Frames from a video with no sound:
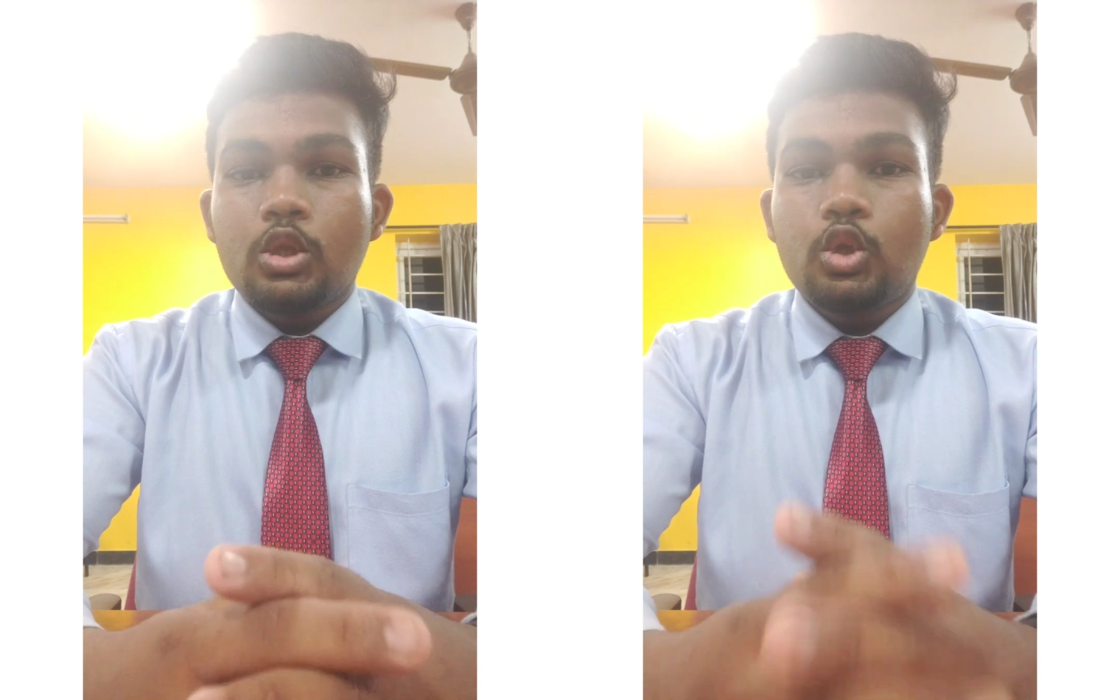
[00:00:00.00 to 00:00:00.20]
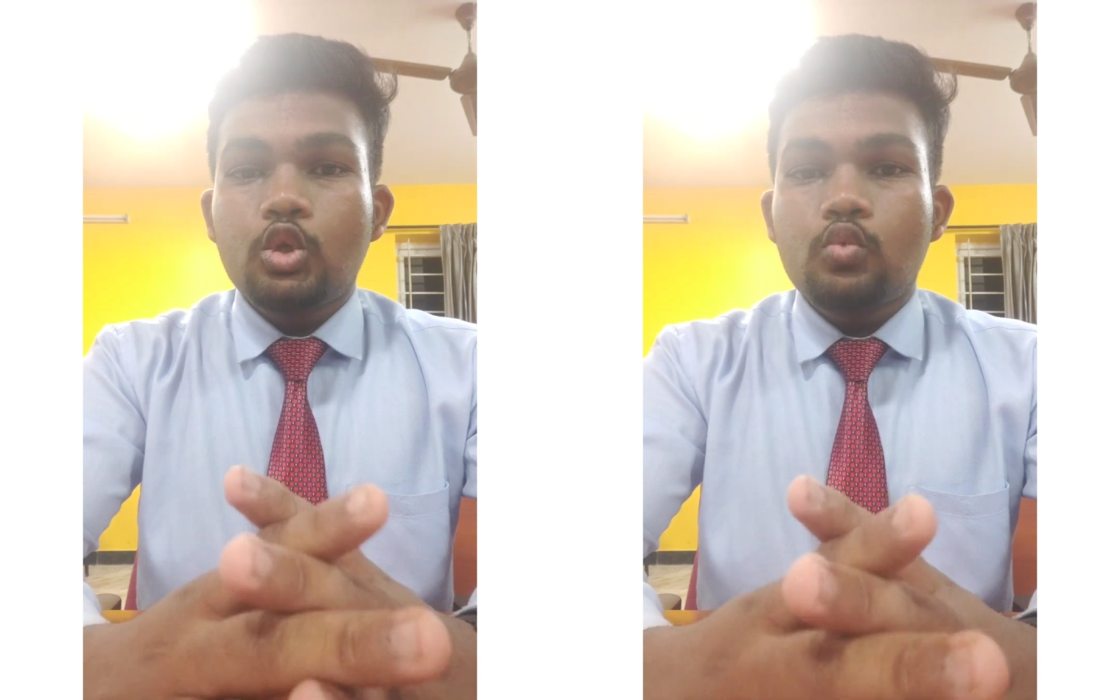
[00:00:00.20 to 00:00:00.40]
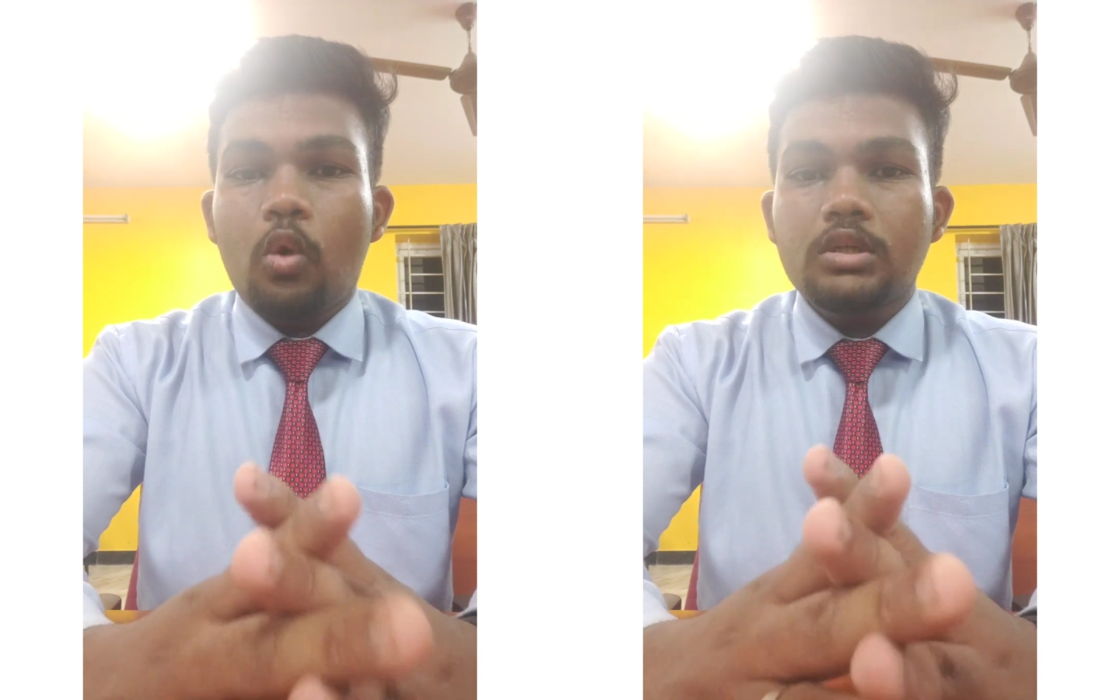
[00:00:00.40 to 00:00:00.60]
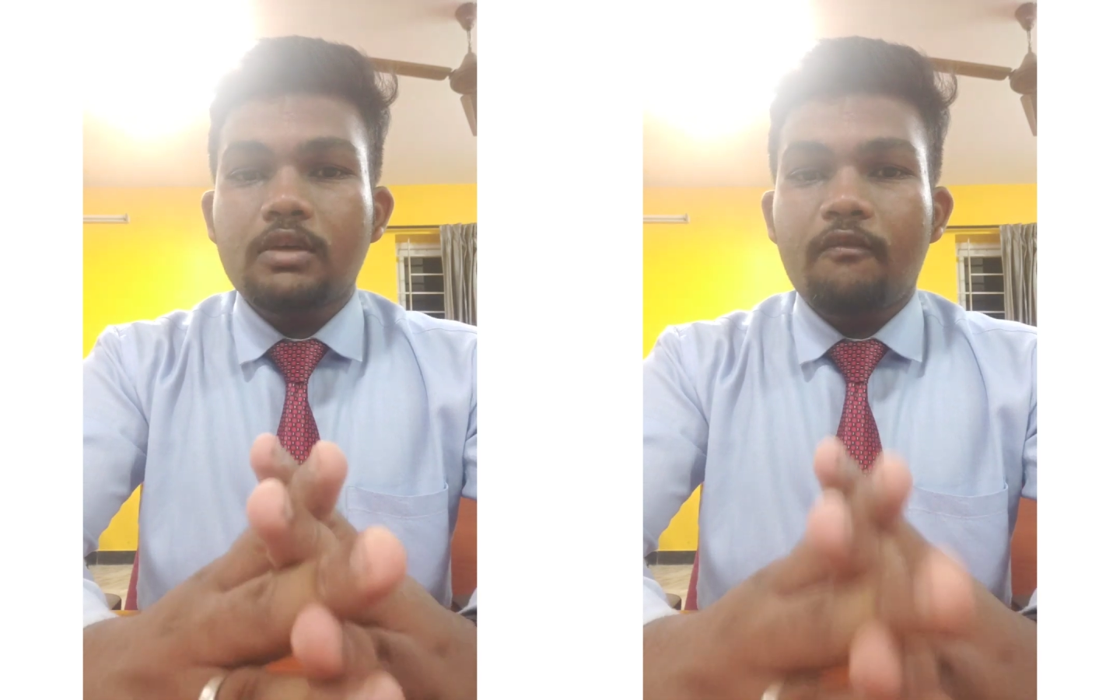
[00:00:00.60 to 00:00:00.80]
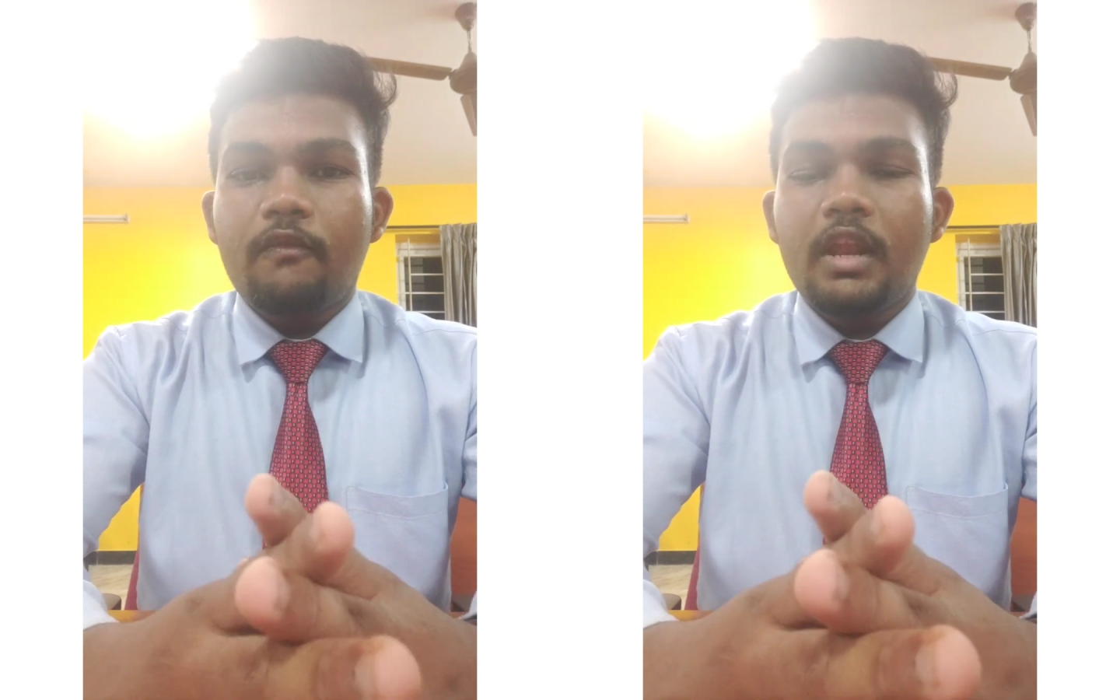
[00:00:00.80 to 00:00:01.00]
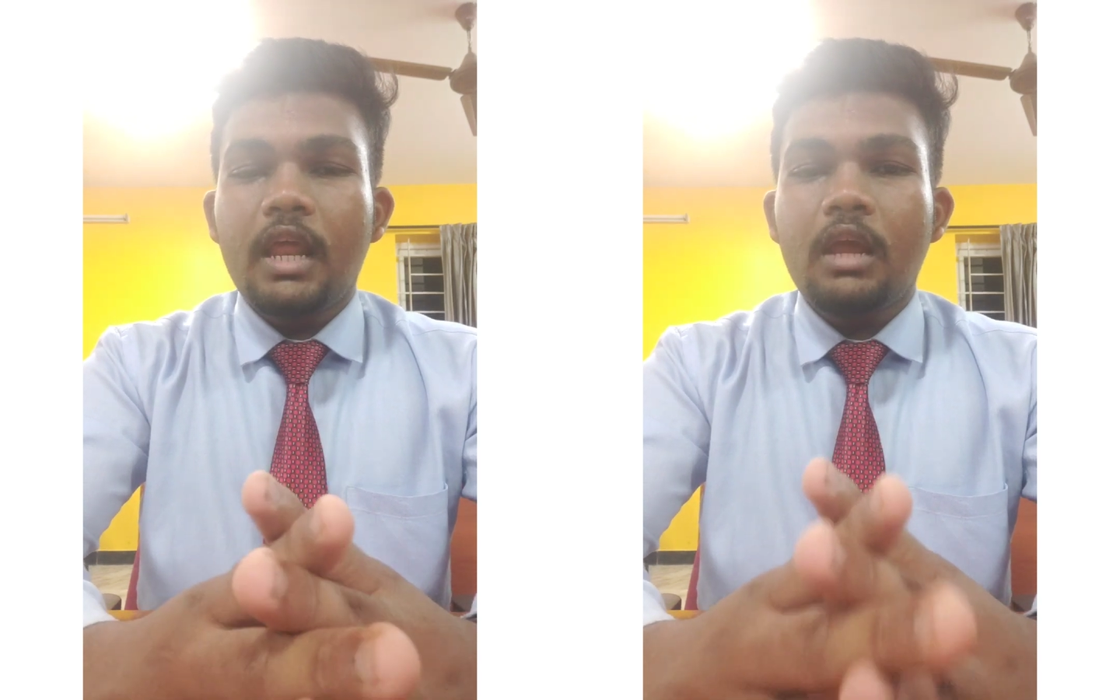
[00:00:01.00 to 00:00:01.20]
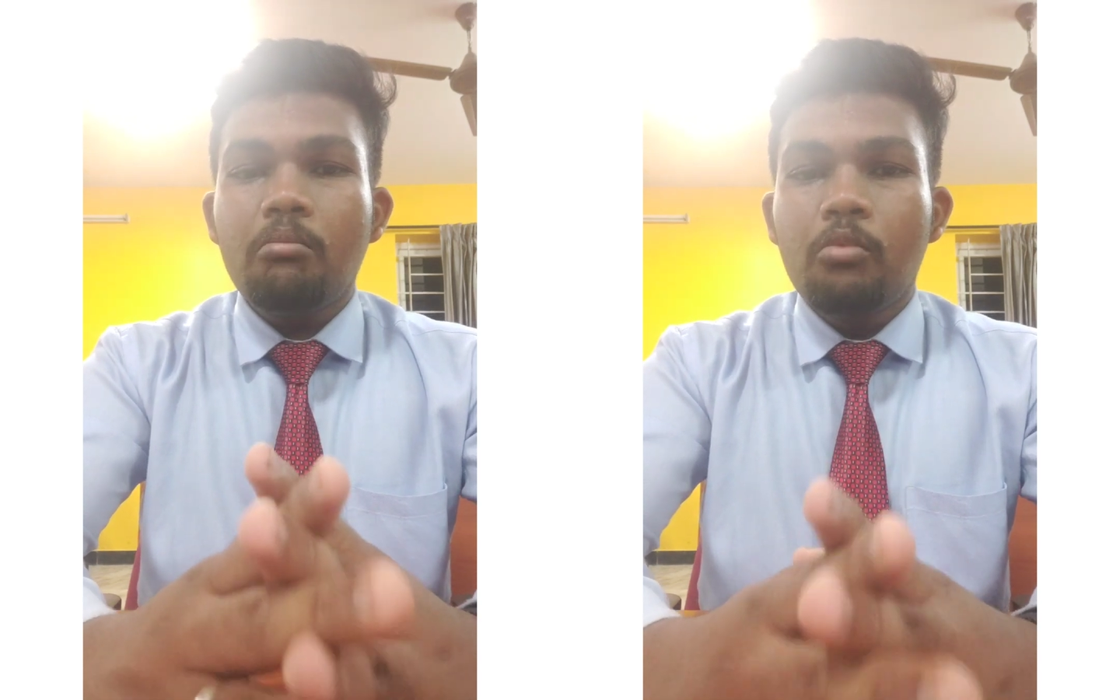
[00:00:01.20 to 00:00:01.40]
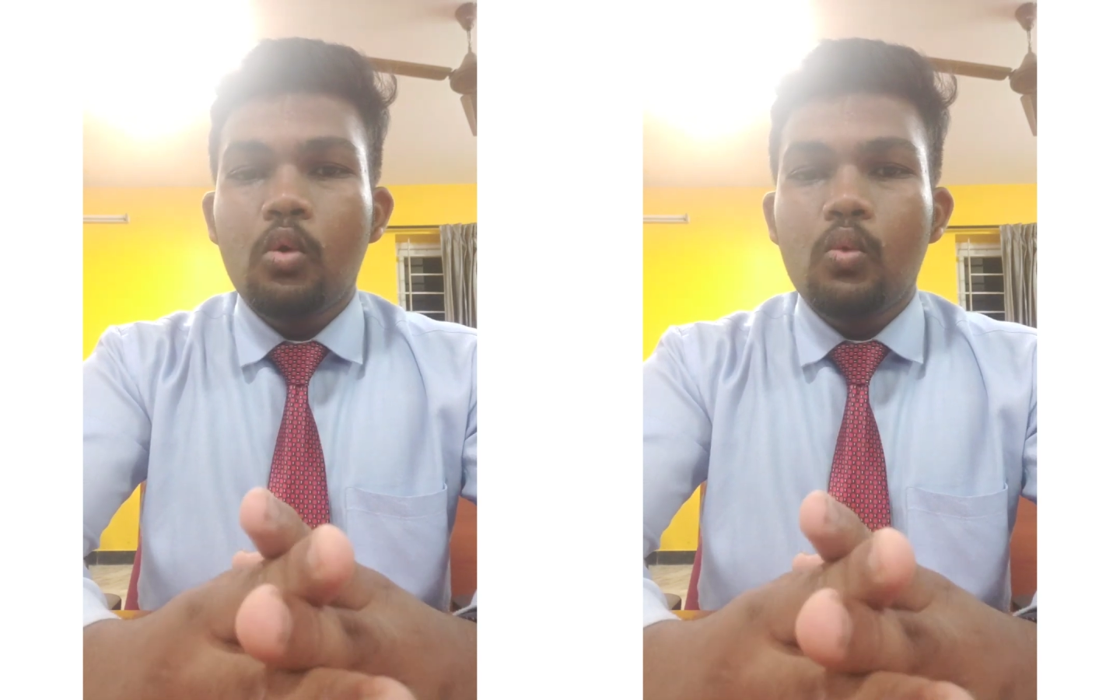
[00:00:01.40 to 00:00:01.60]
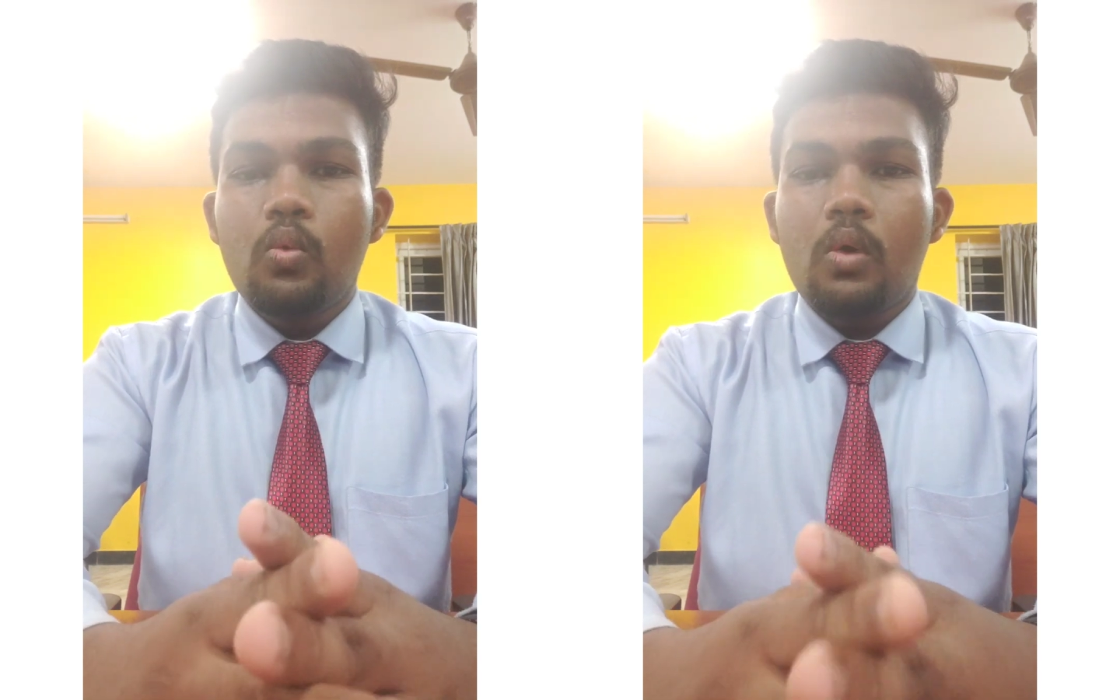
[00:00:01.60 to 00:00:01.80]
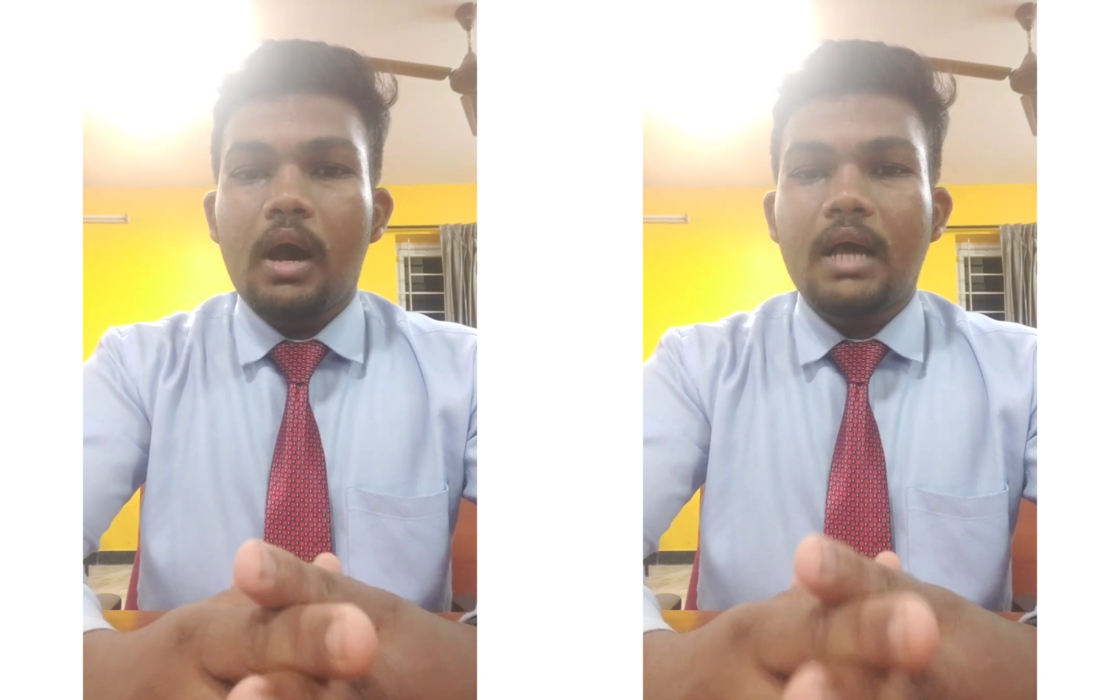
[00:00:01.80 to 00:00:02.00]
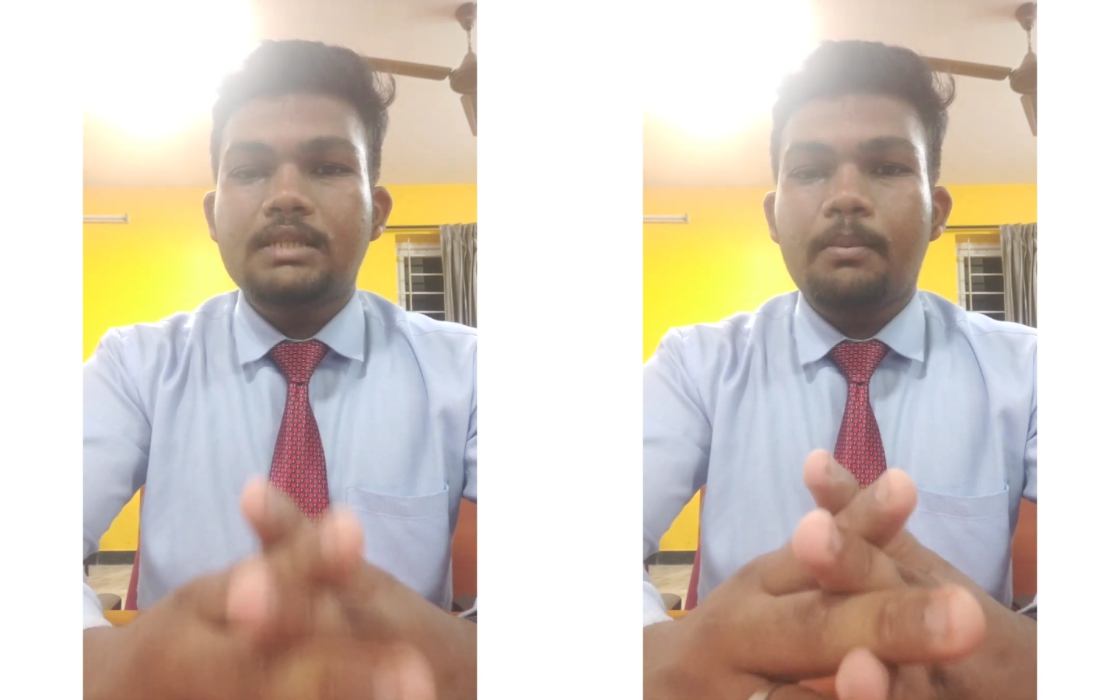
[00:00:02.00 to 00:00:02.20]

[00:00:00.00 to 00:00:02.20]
This was a winning move as